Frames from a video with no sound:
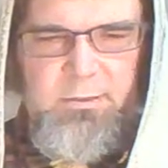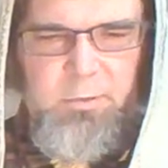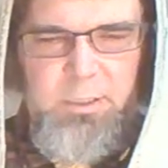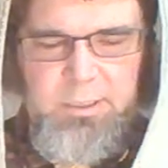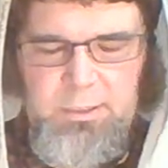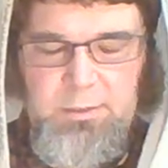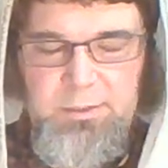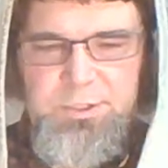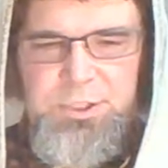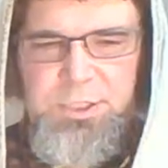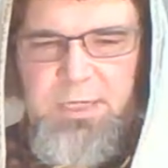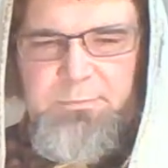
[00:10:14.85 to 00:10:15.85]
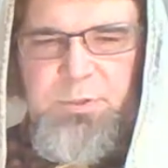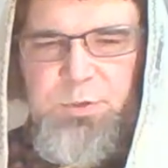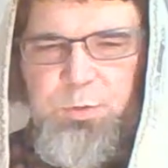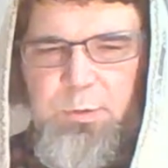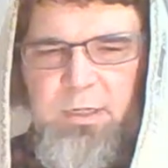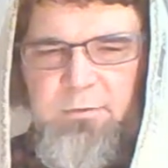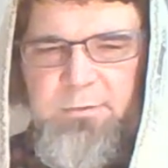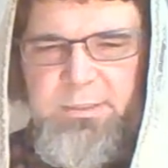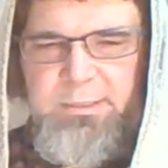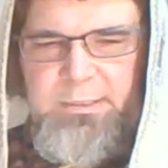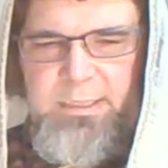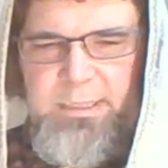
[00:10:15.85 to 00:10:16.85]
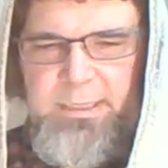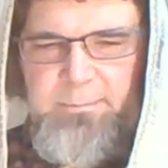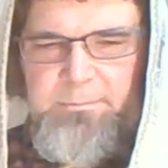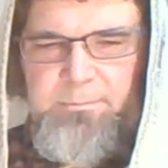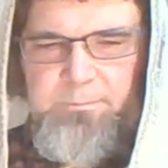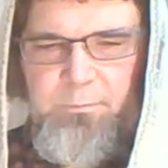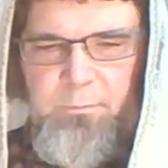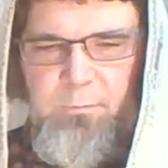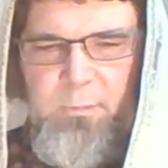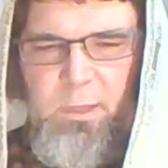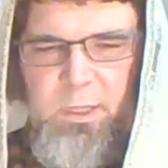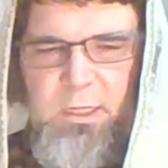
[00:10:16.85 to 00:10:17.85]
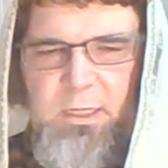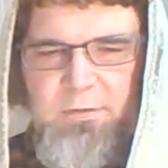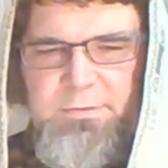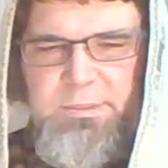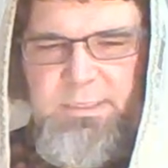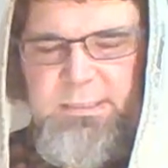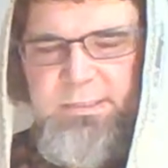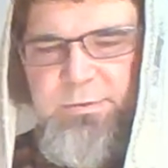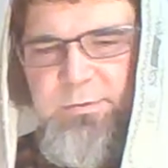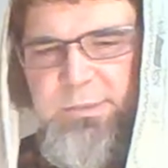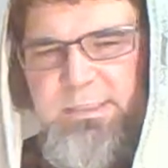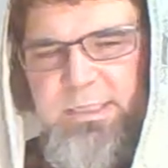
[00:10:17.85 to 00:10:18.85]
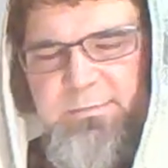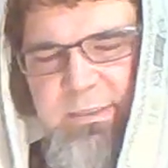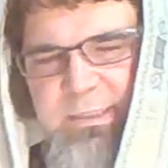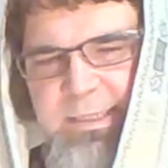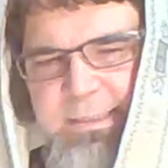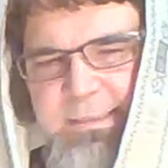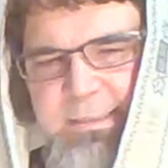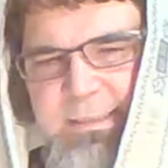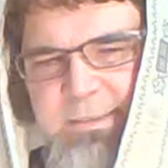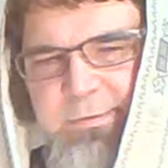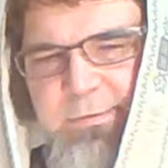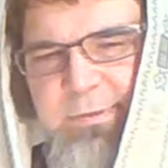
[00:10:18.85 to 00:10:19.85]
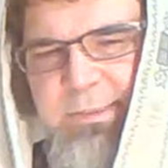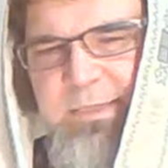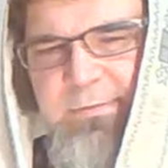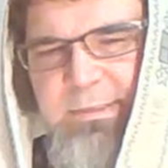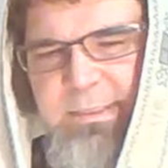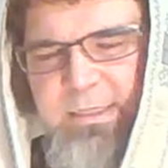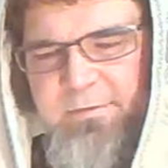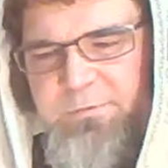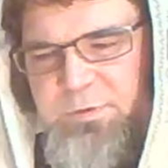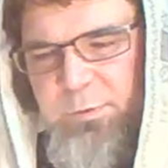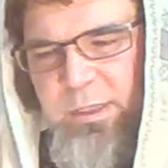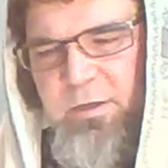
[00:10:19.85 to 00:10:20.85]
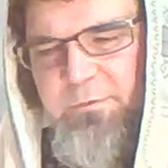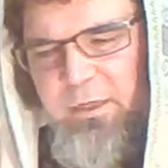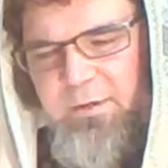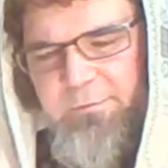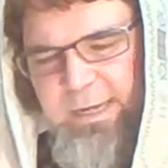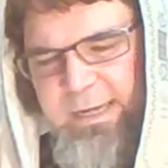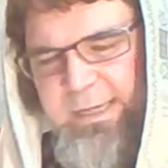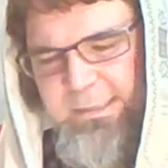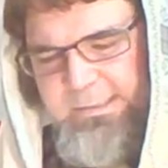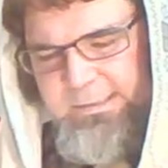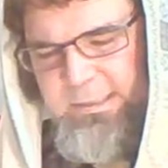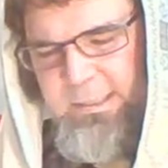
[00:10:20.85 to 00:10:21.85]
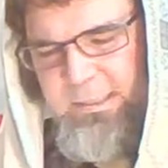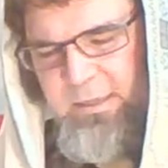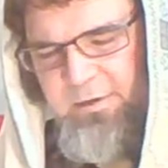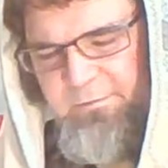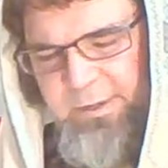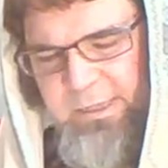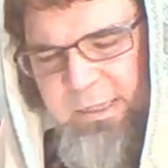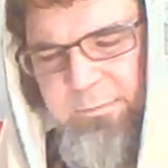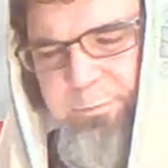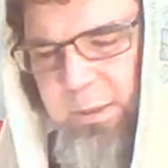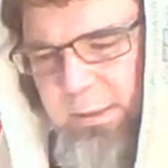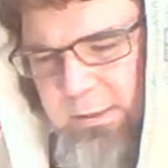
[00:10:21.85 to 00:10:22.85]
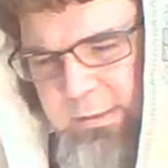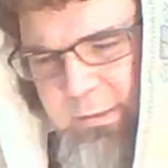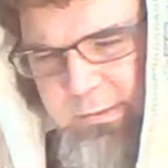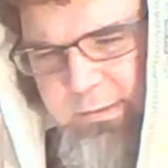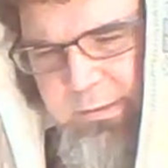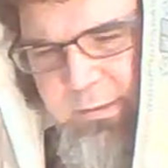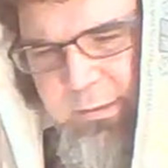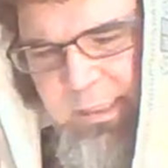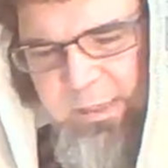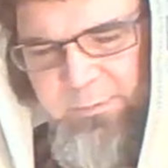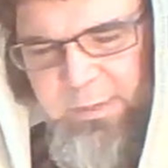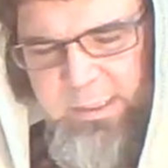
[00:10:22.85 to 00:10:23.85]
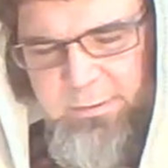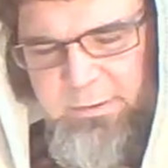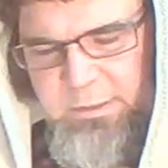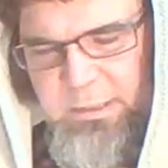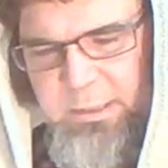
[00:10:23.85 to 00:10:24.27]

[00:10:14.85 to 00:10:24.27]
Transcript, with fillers: We're going to go to chapter 12 this time of 6 through 17, 6 through 17 of 12 of Acts of the Apostles. Amen.